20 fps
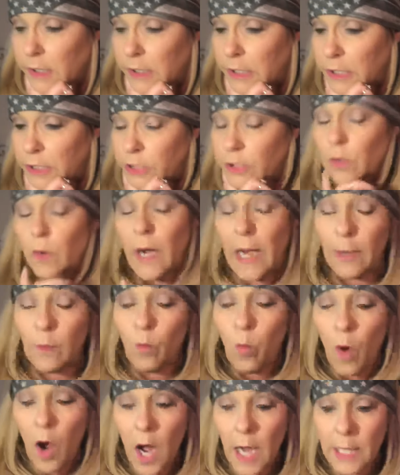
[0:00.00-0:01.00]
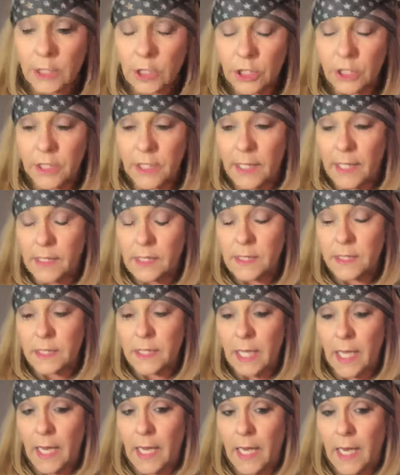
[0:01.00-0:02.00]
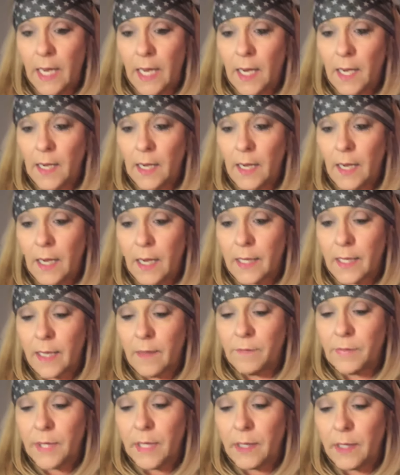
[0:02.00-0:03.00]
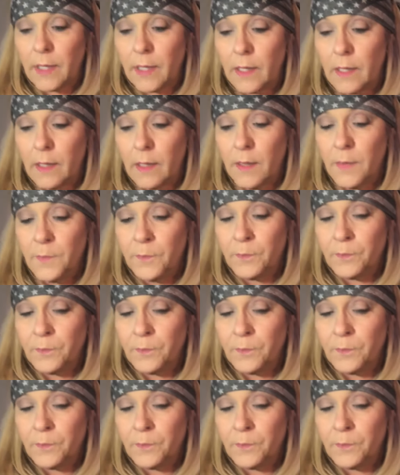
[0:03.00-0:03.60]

So I watched it, and I kept thinking,